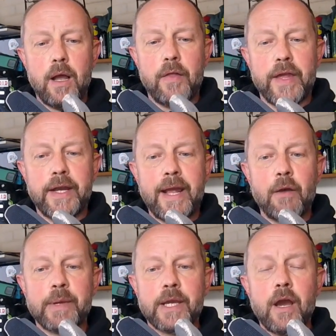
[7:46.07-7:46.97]
and they're now
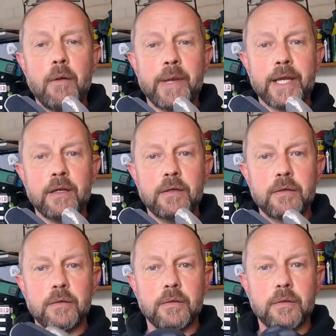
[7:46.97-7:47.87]
becoming
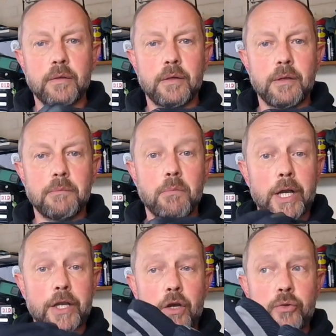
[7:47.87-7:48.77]
my
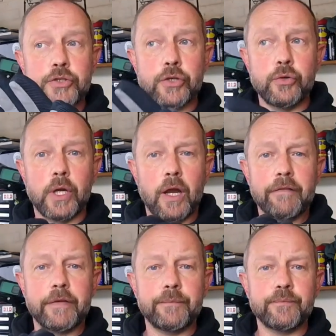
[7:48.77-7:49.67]
go-to glove.